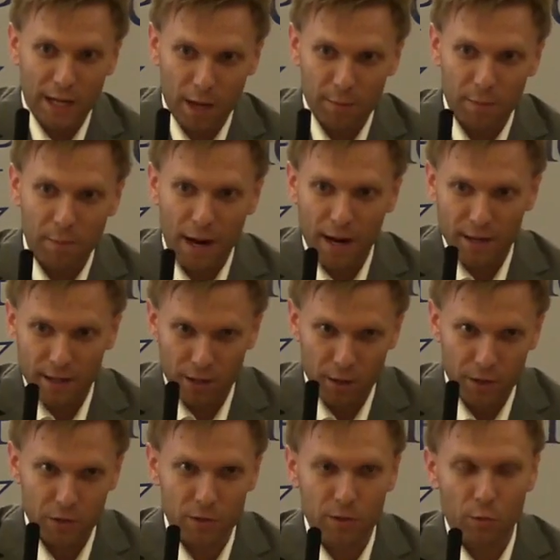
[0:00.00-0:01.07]
become a pioneer
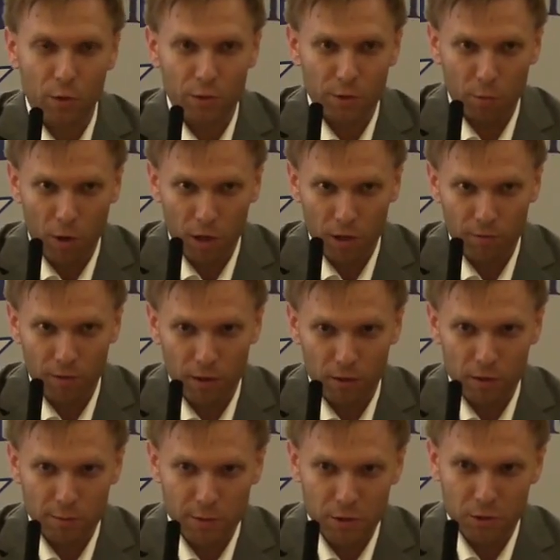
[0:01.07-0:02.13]
under Winthrop
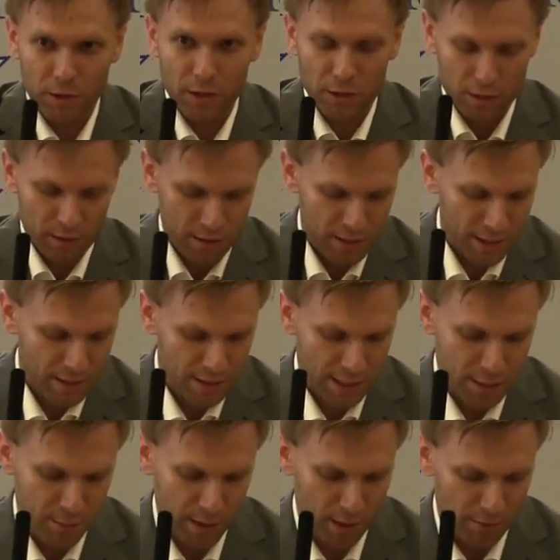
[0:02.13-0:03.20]
Rockefeller administration in the
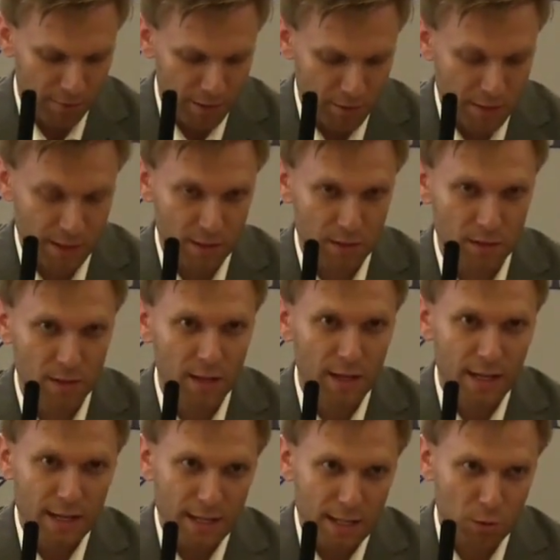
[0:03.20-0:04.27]
60s, but in the 50s,
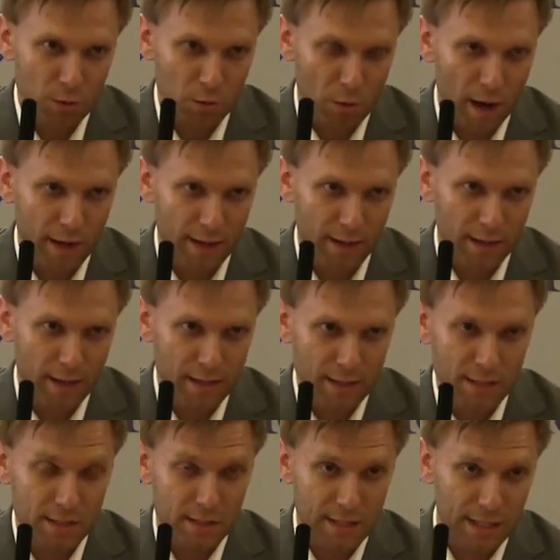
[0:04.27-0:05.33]
he was writing
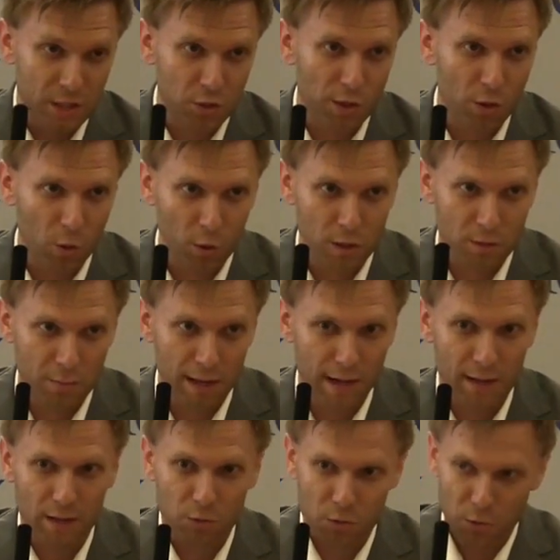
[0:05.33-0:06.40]
as a teacher at Horace
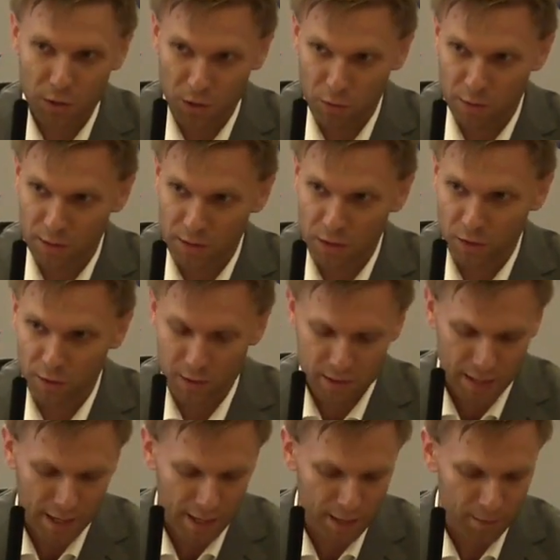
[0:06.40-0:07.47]
Mann. He was doing this on the
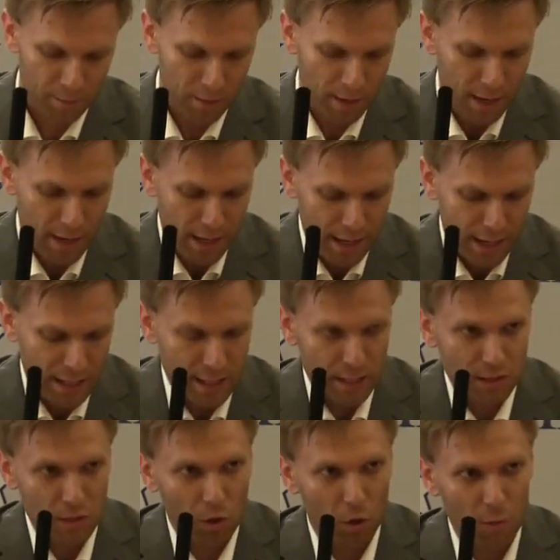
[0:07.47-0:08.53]
side, and
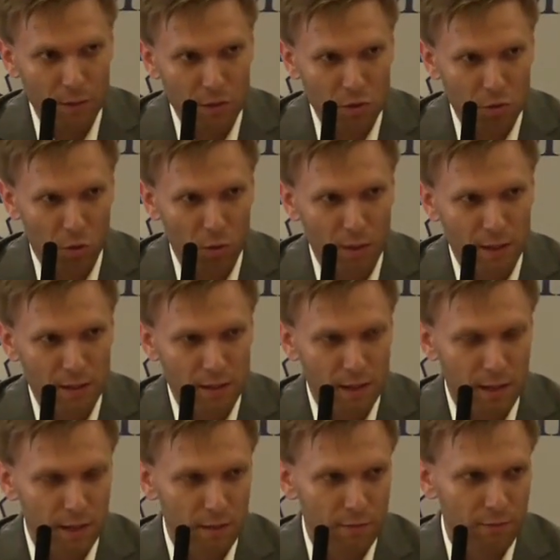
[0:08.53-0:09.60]
he told me stories
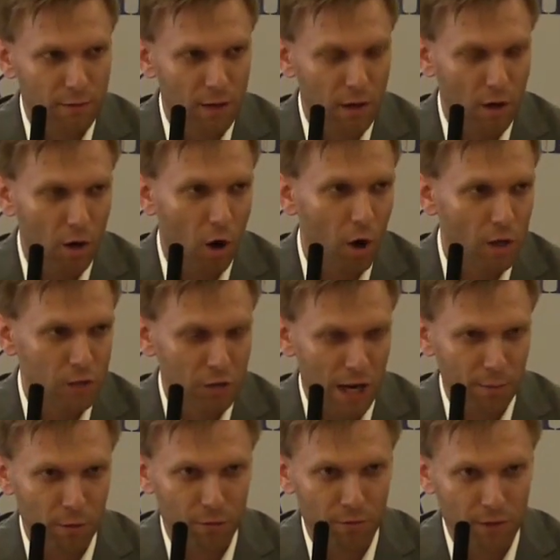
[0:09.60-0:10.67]
of
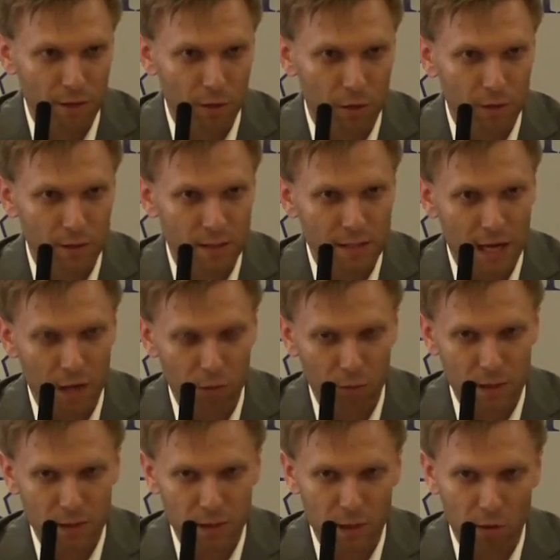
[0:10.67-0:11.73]
Hardscrabble Field in
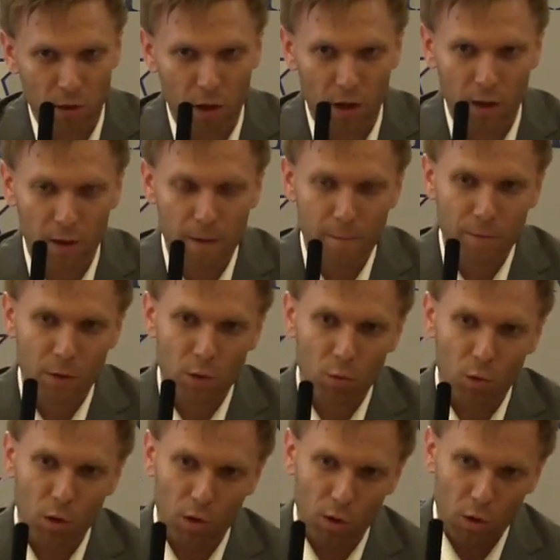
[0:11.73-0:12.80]
Southwest Little Rock,
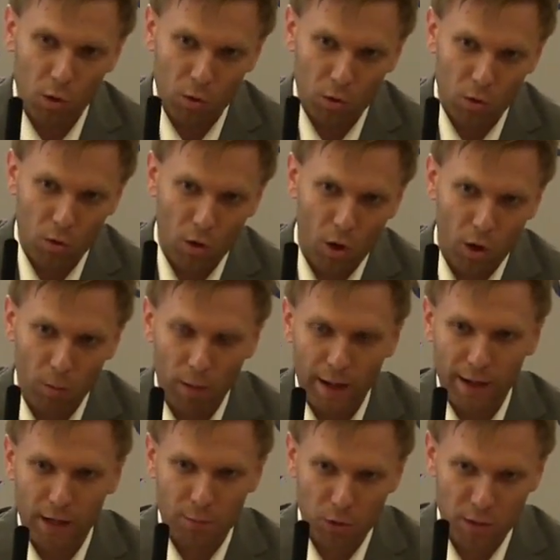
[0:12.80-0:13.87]
where local
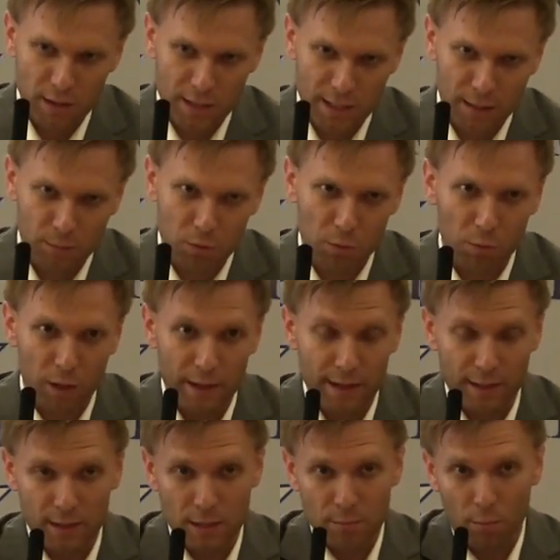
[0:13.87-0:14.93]
all-black community teams would
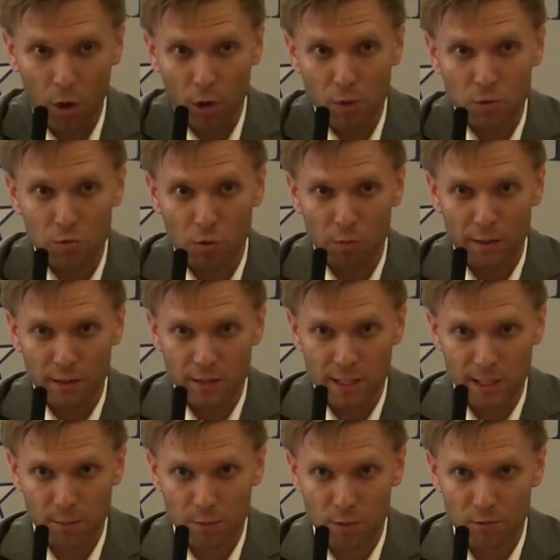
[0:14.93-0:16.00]
play against barnstorming
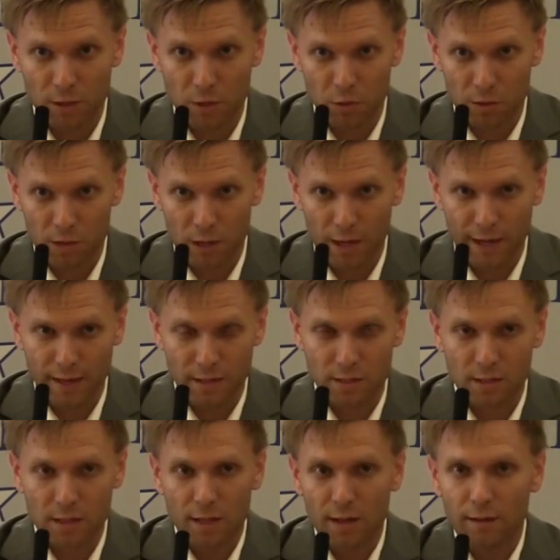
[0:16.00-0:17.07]
teams featuring the
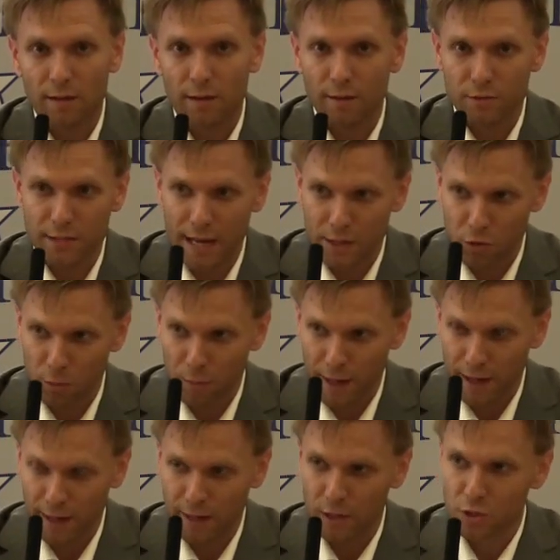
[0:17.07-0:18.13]
likes of Satchel
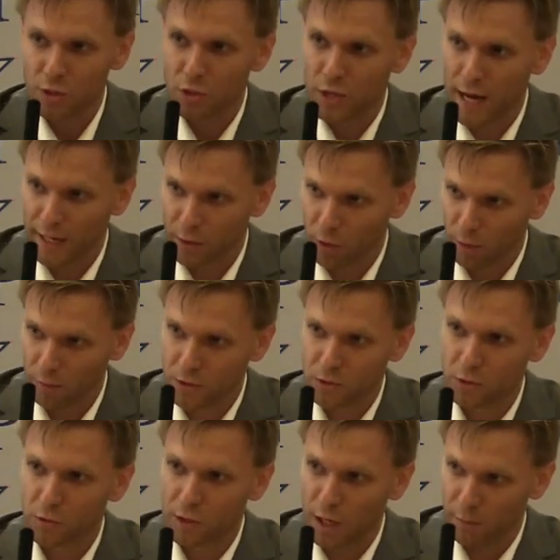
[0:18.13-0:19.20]
Paige and Jackie
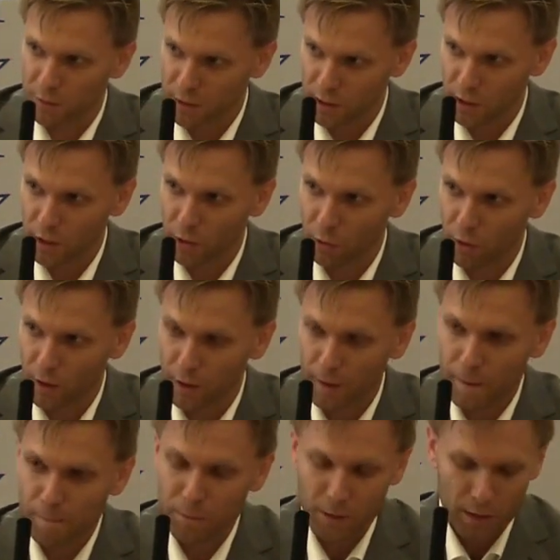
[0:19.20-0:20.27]
Robinson coming to Little Rock.
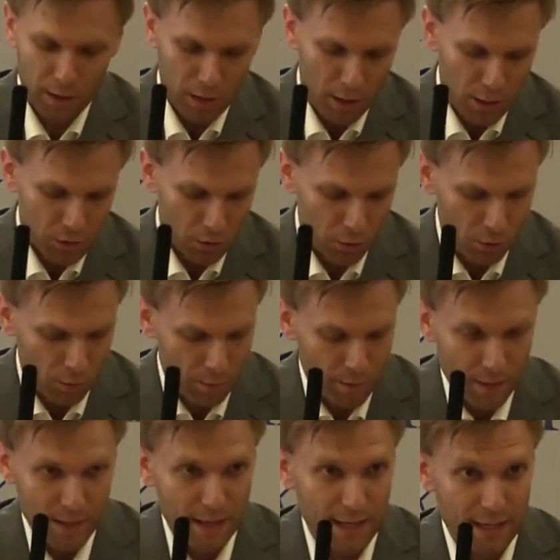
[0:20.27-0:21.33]
So
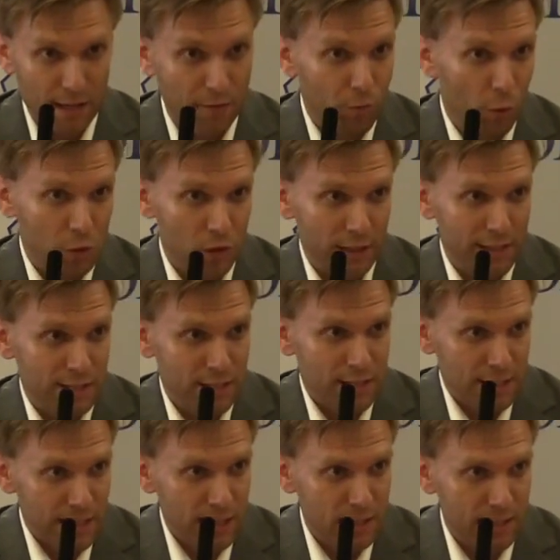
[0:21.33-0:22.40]
he unfortunately is
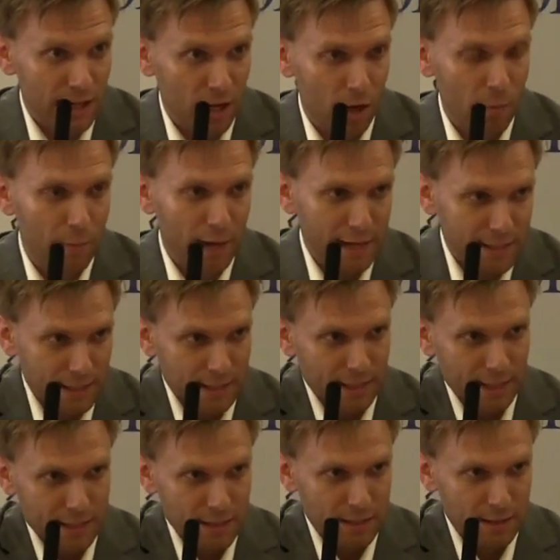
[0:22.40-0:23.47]
deceased now, but I did
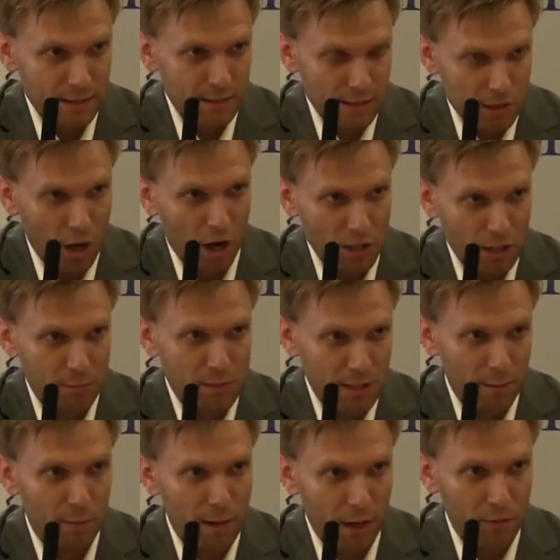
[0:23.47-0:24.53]
get to talk to him
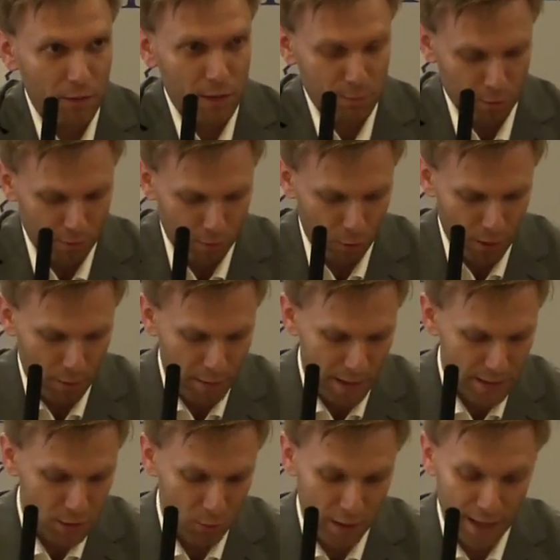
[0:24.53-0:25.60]
some about this before he
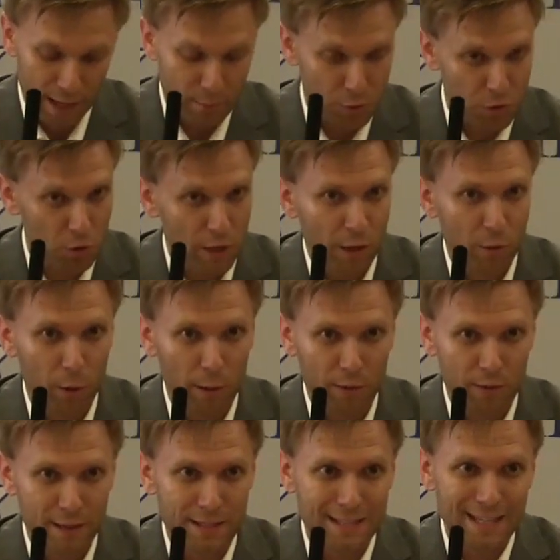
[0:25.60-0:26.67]
passed away. I'm sure he wrote
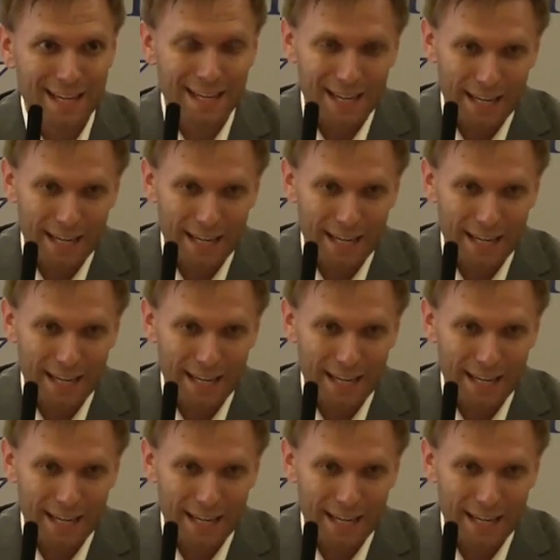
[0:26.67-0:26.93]
about this